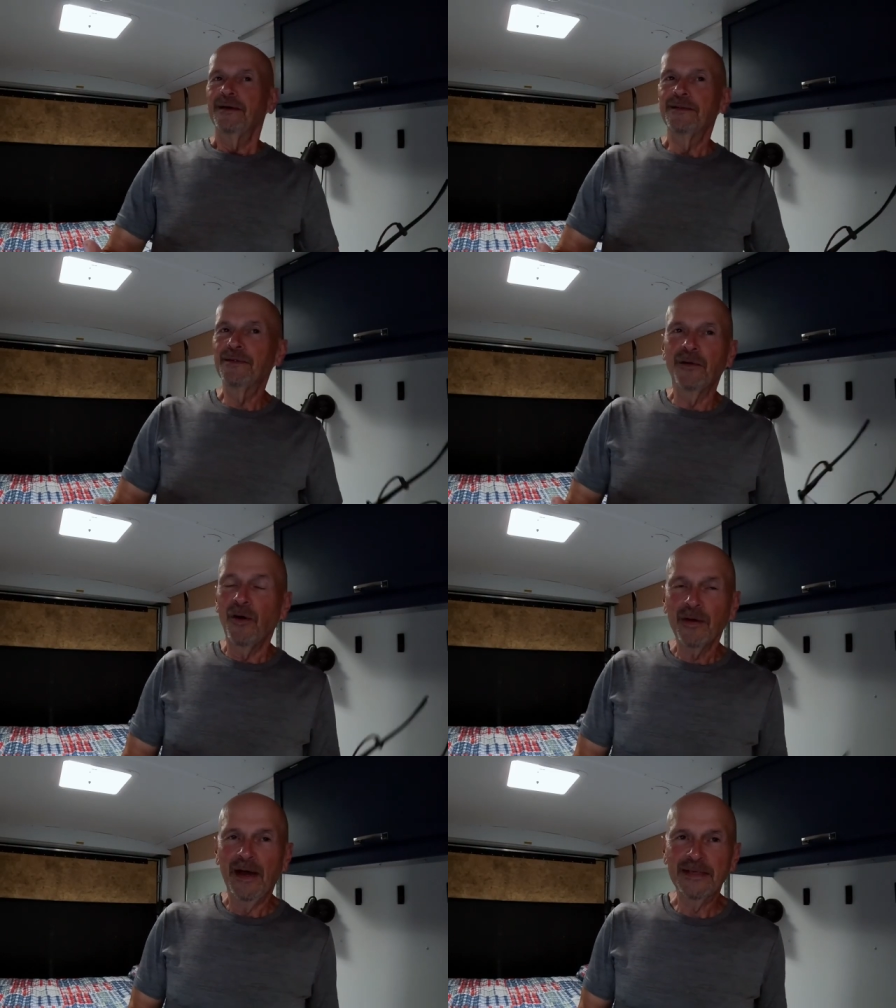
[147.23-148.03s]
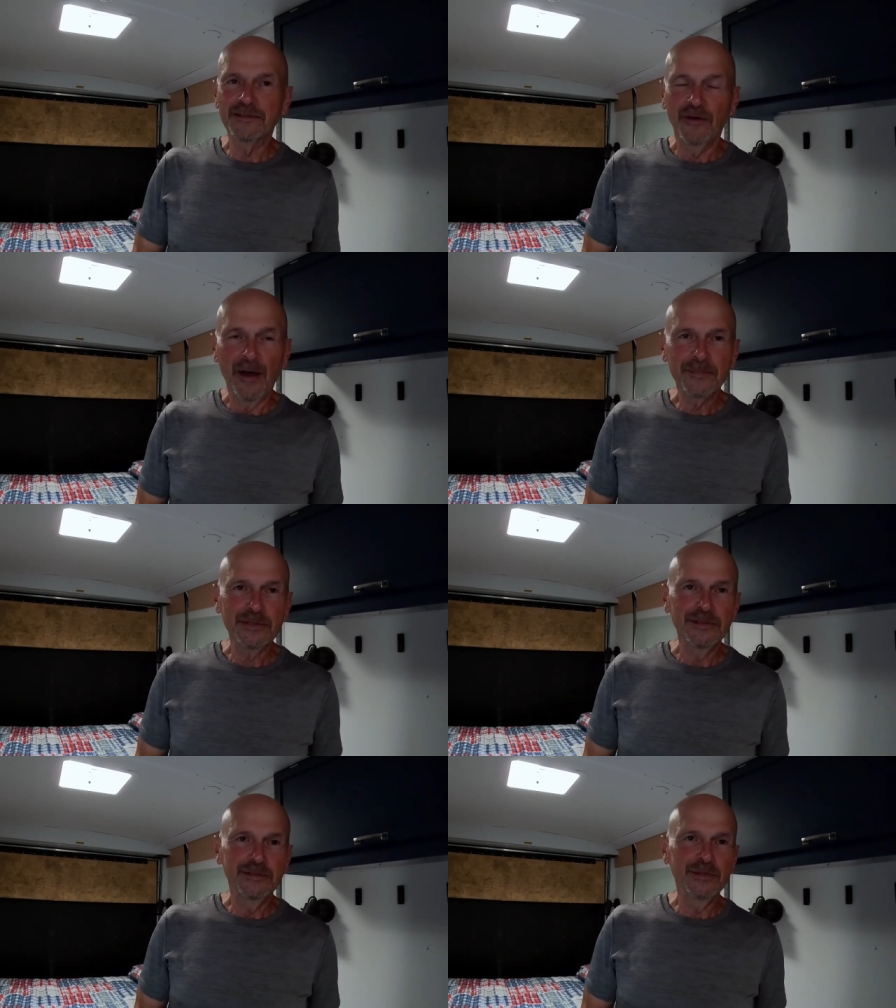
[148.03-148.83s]
There are all kinds of
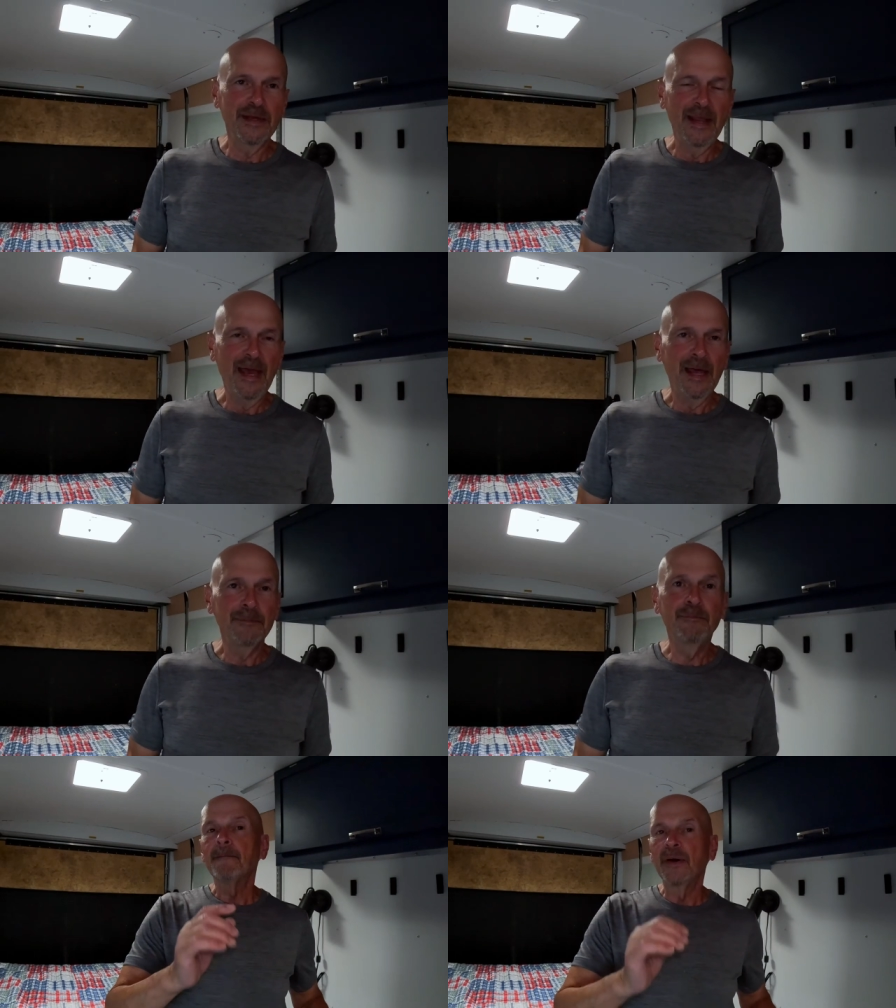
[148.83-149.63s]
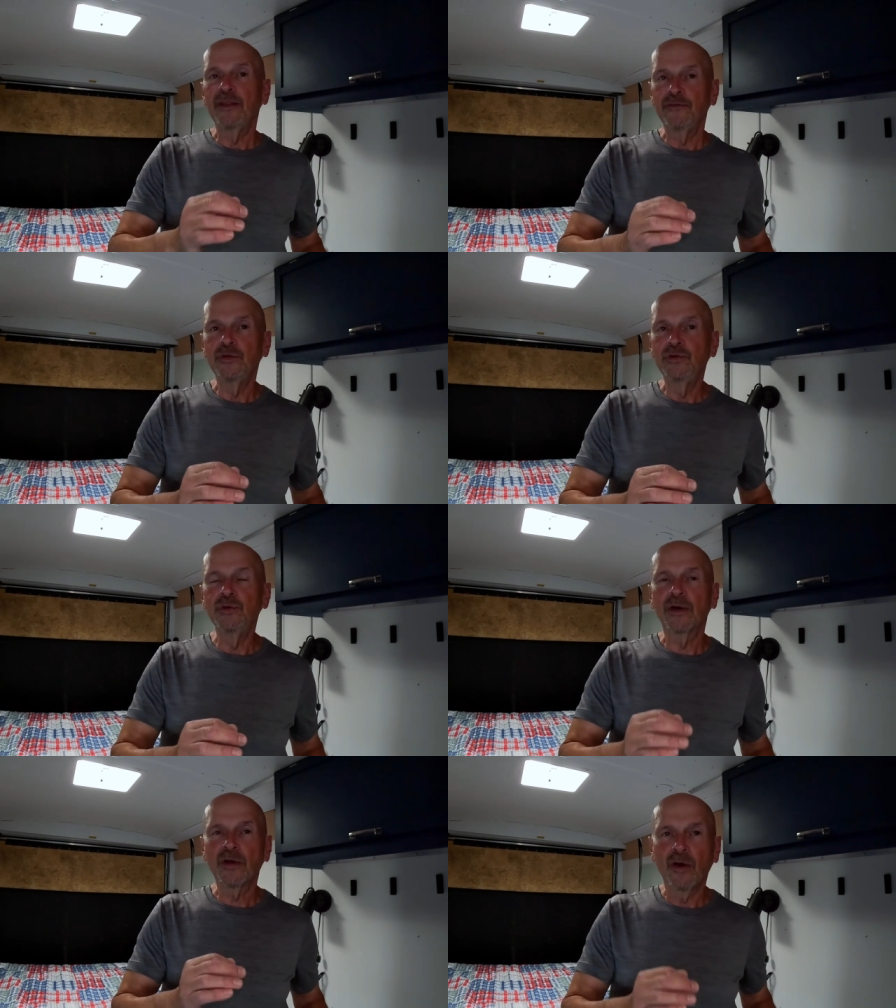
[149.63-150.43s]
options you can add, but if you
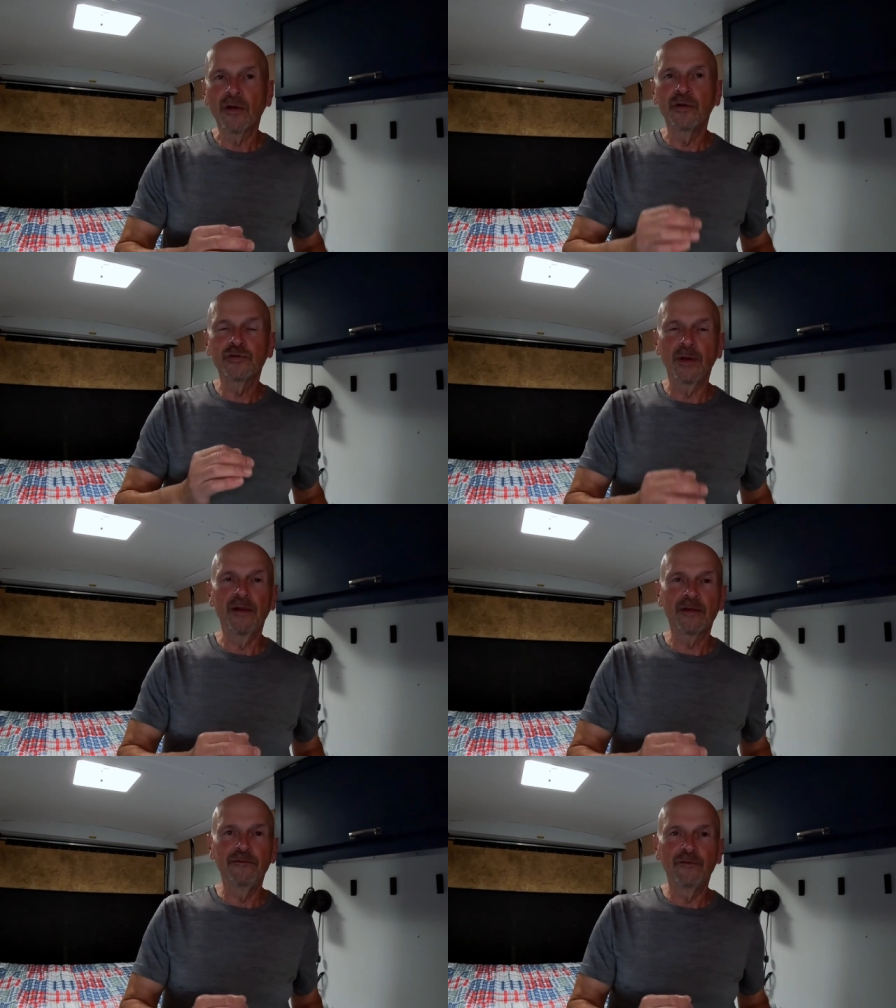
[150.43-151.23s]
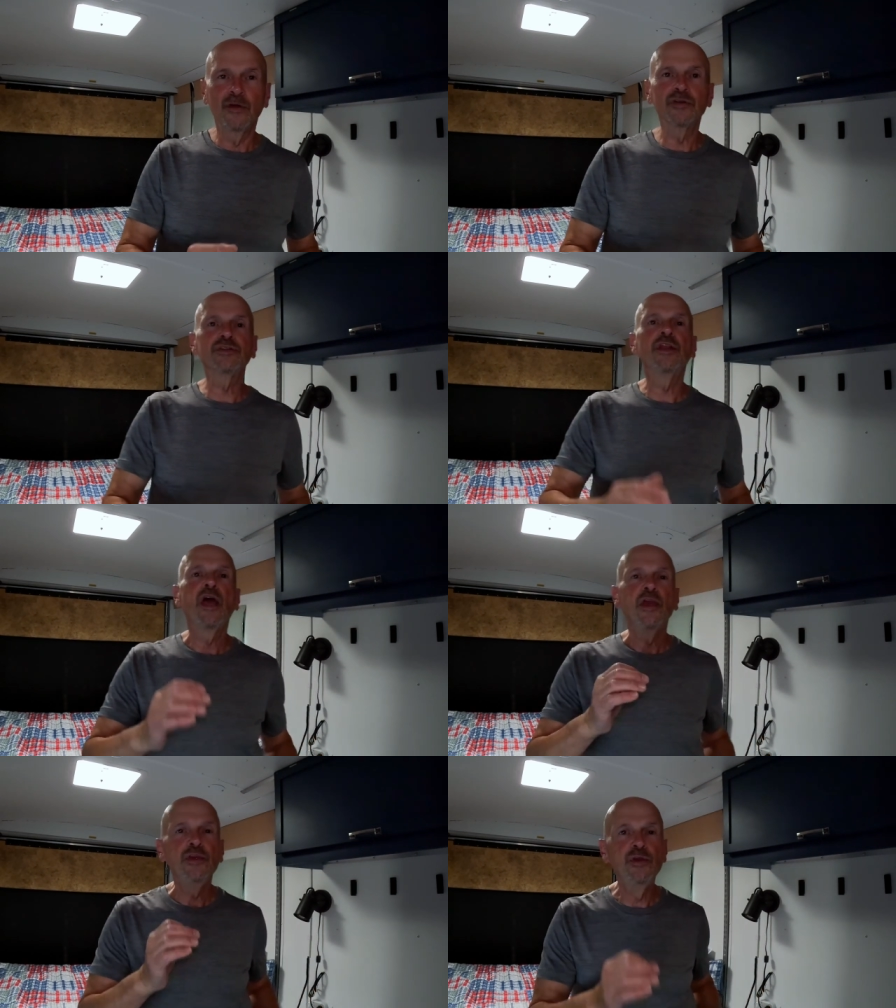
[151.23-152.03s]
do a cargo trailer conversion,
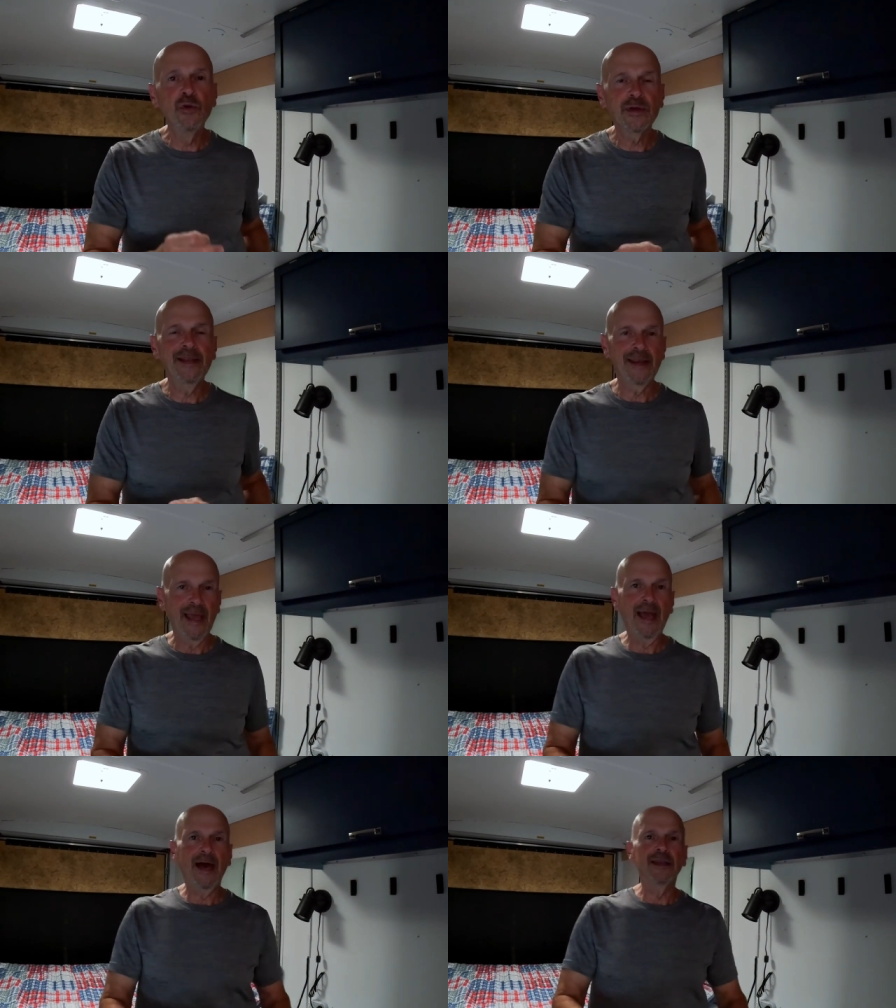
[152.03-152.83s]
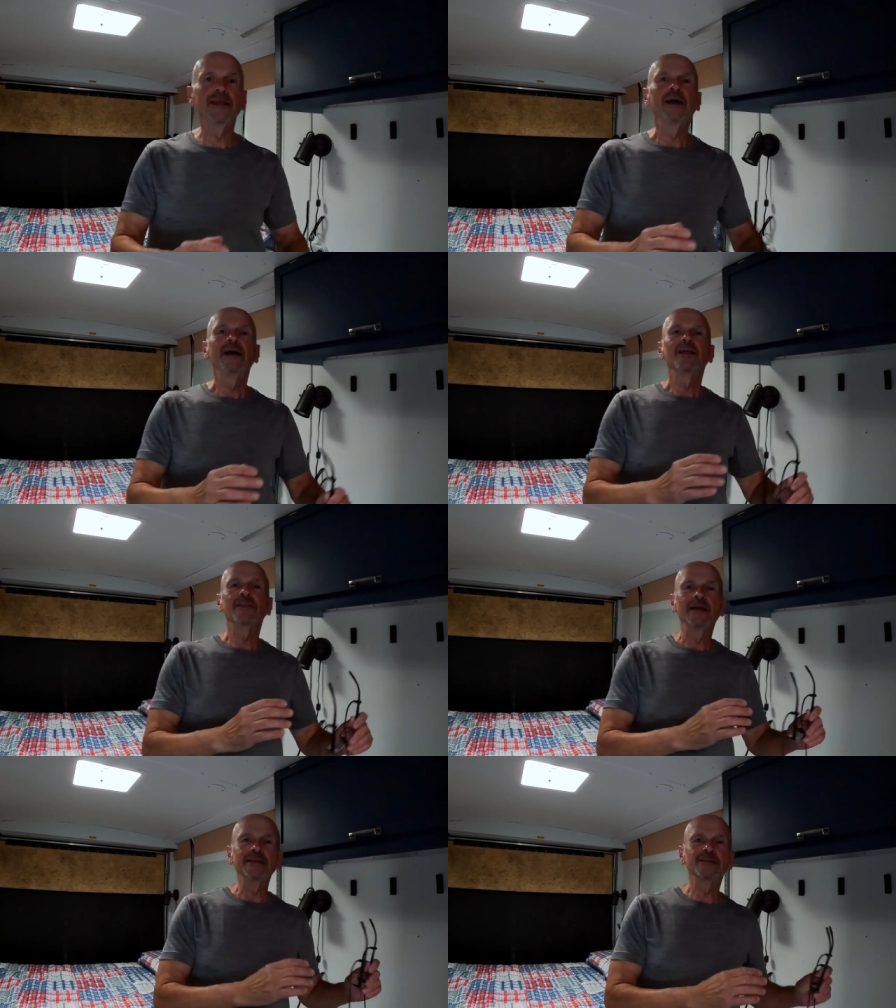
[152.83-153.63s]
you can add
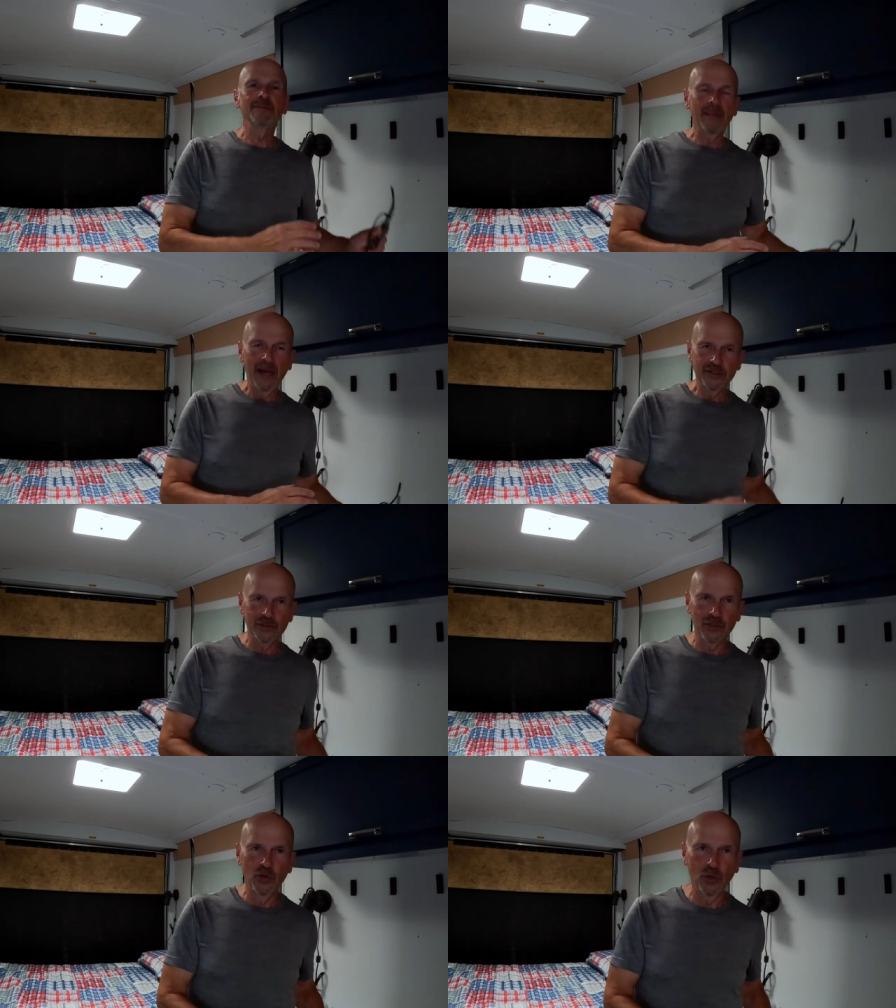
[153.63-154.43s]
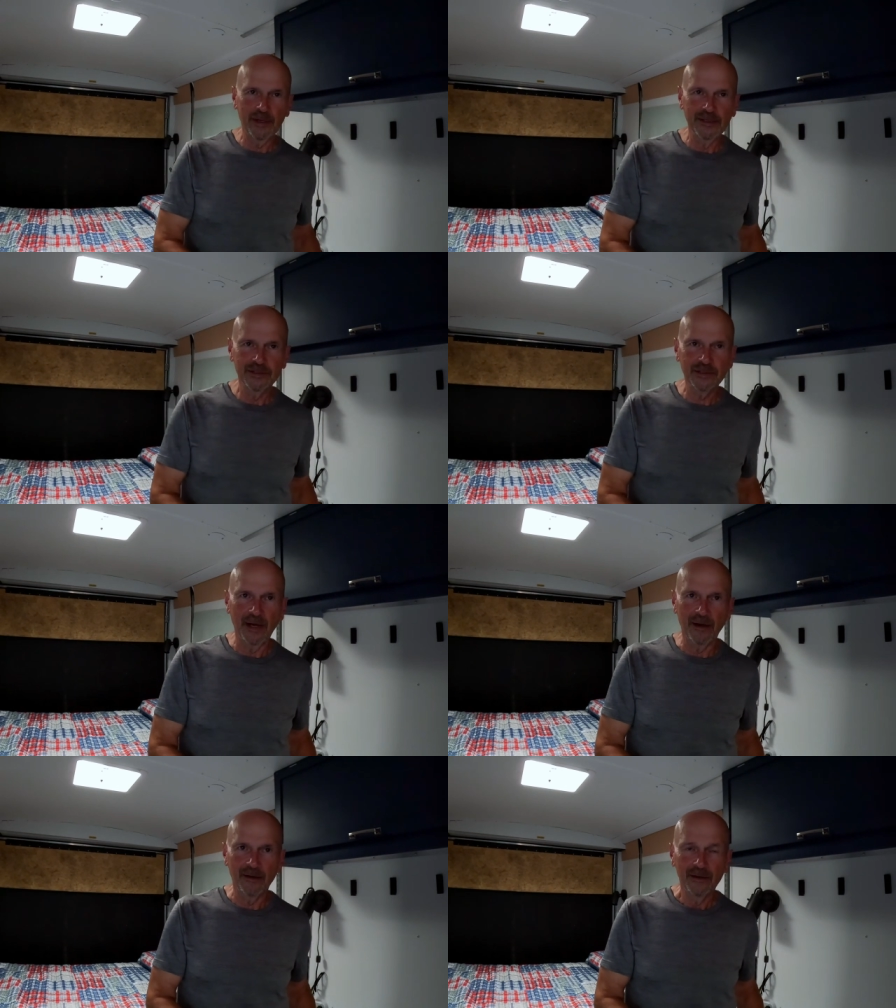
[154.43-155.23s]
things that match your cooking
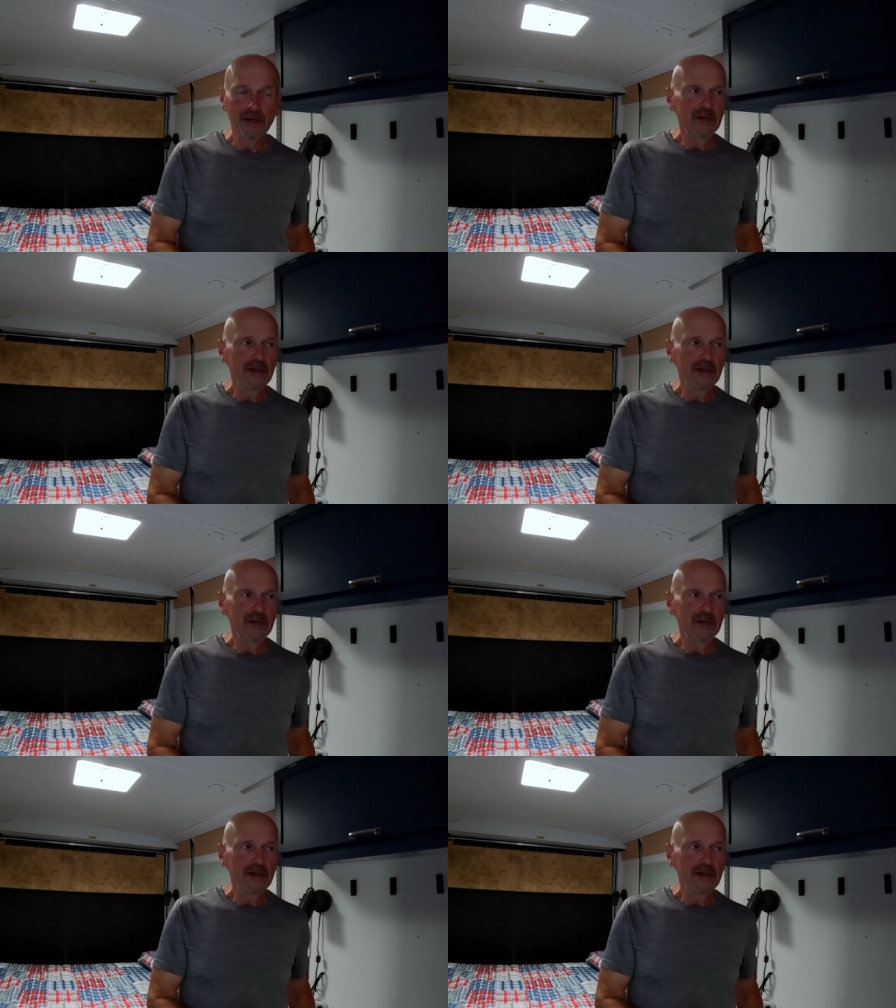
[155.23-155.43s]
style.